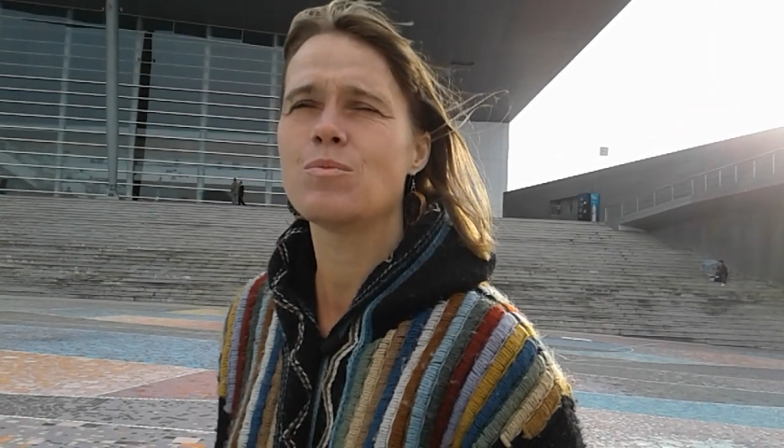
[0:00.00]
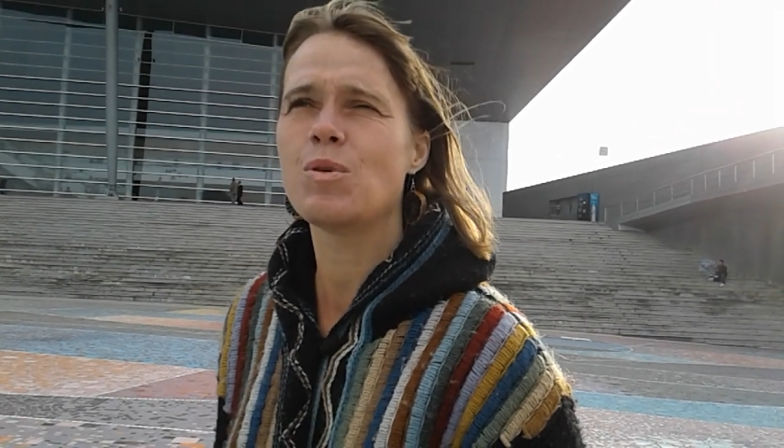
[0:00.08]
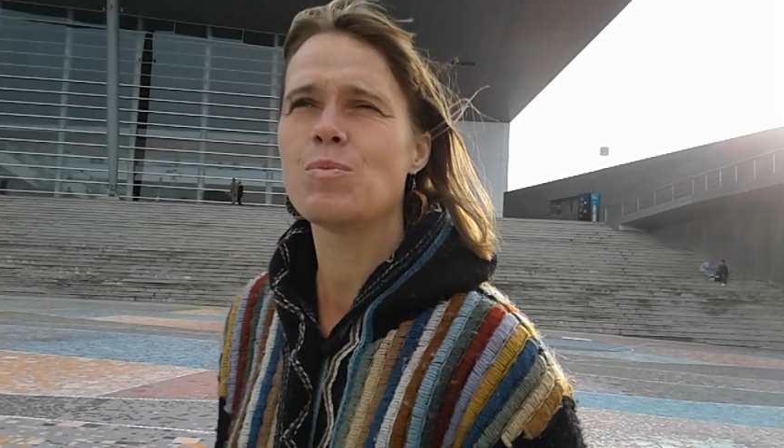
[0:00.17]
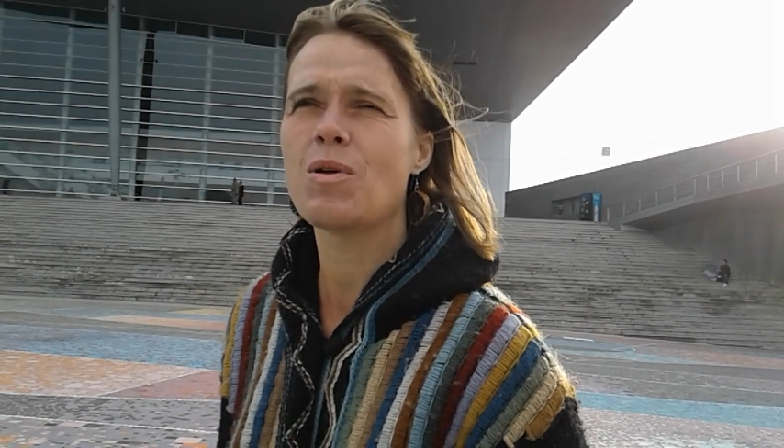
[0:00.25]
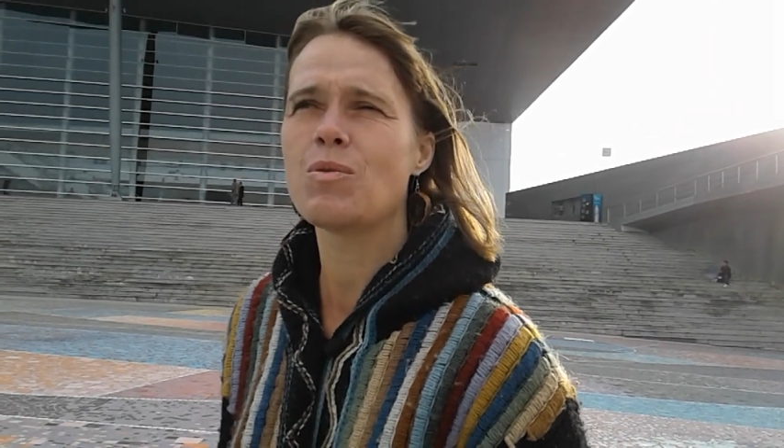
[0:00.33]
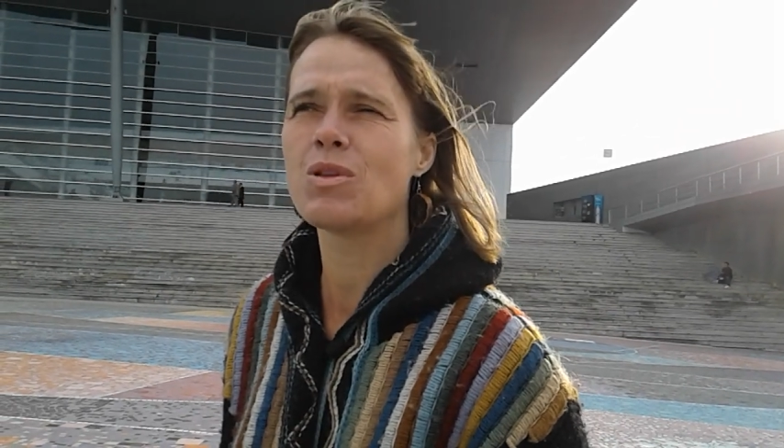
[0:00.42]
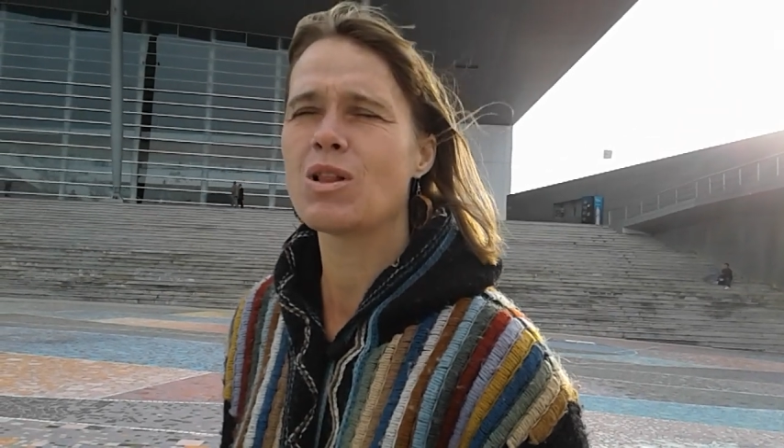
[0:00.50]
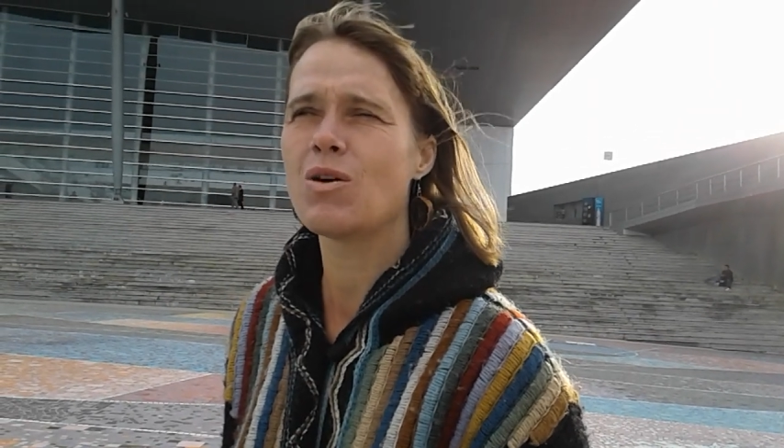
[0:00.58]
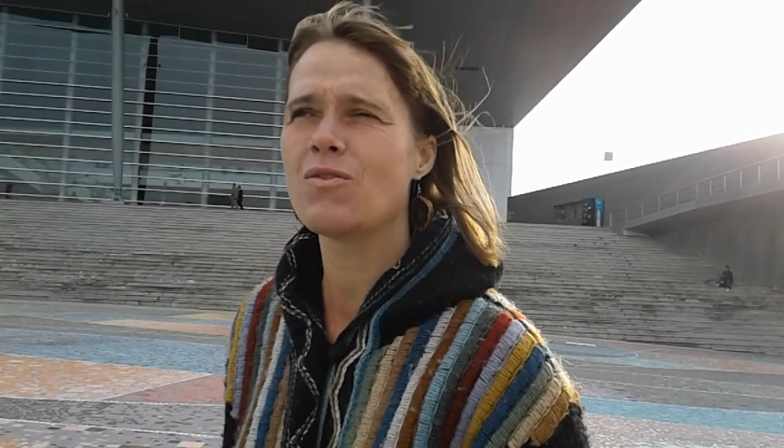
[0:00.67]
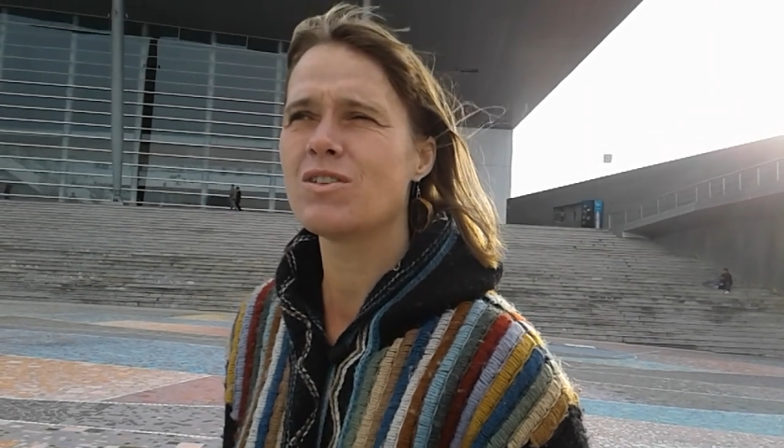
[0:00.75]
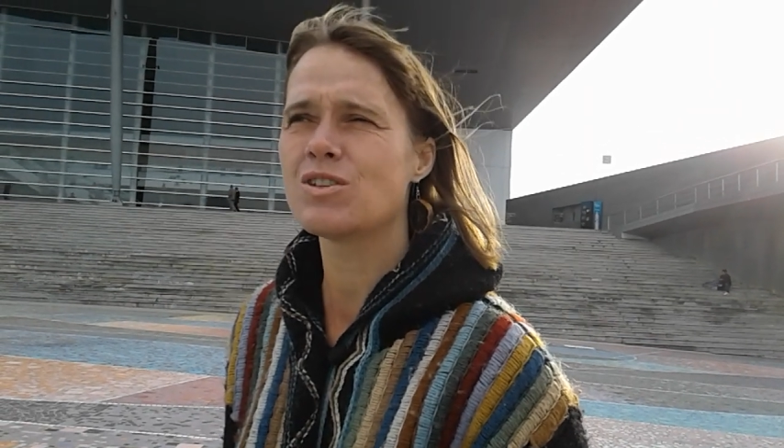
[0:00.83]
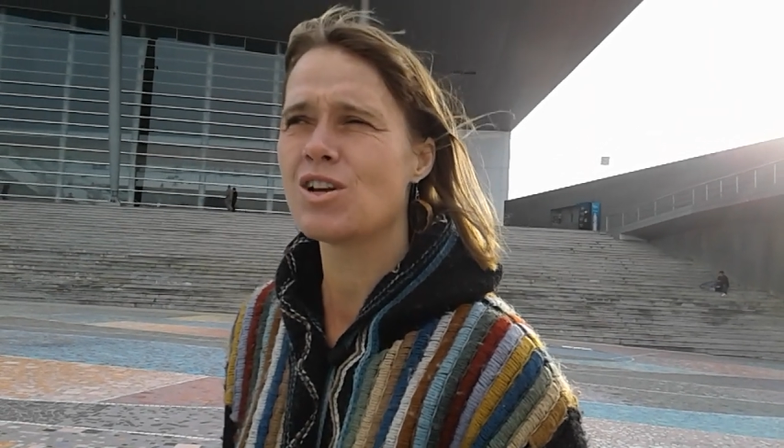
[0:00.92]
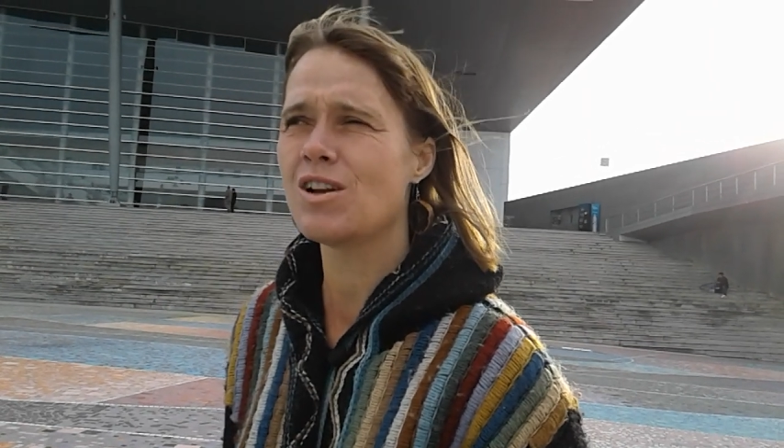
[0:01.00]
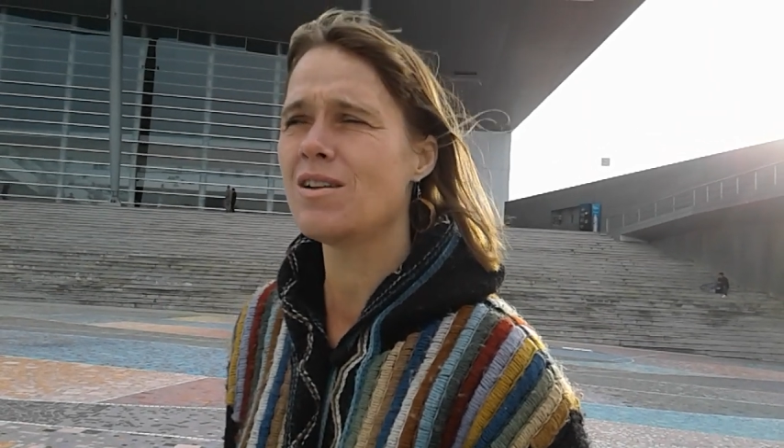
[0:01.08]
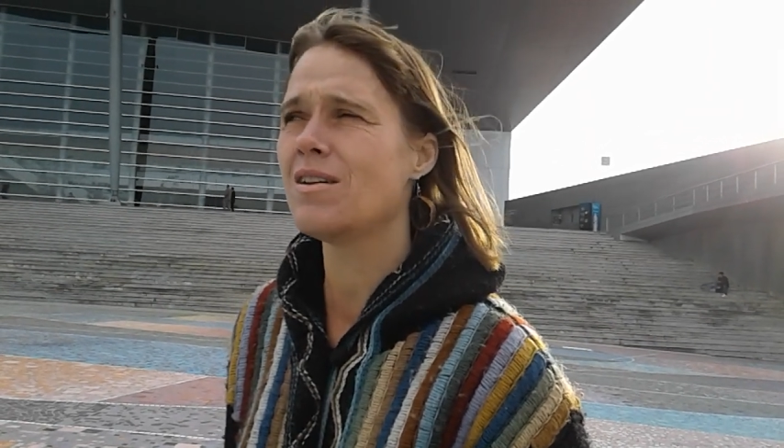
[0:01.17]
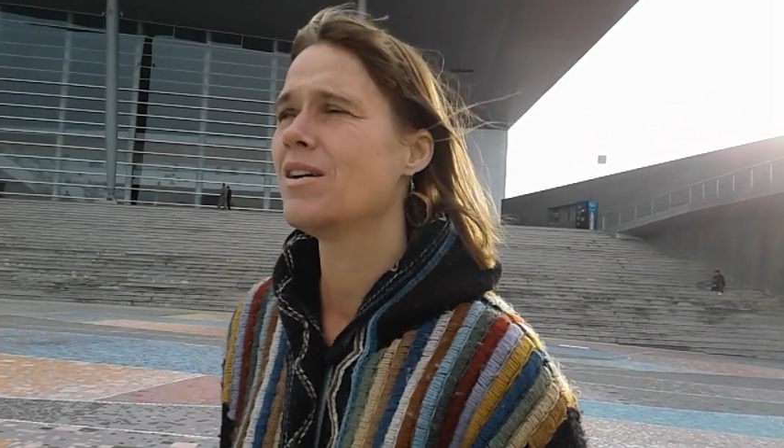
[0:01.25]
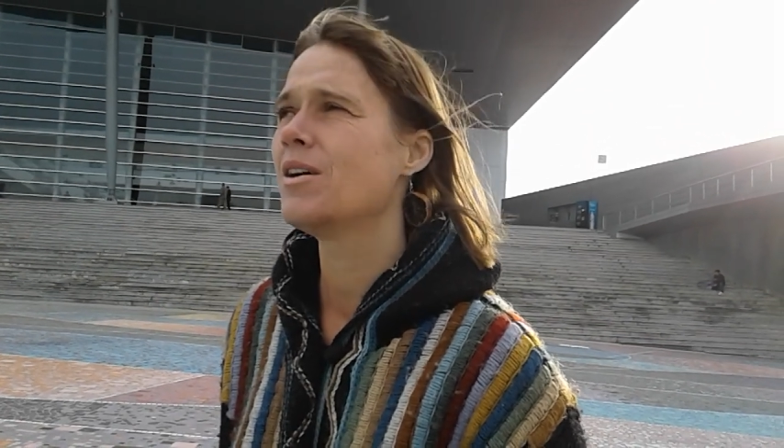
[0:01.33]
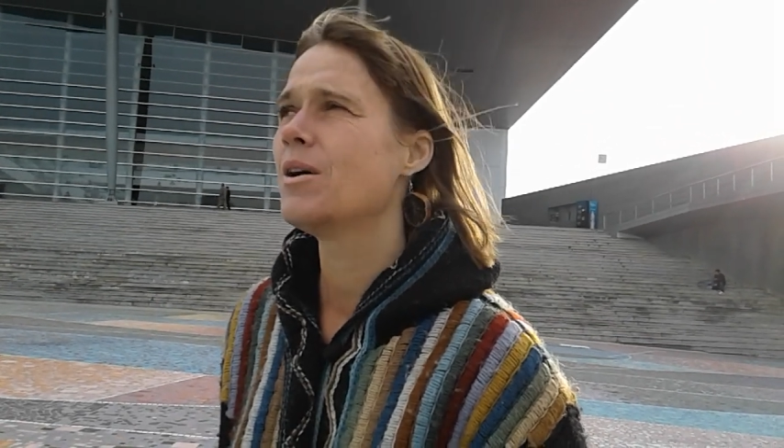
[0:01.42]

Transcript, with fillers: eh, people with low vision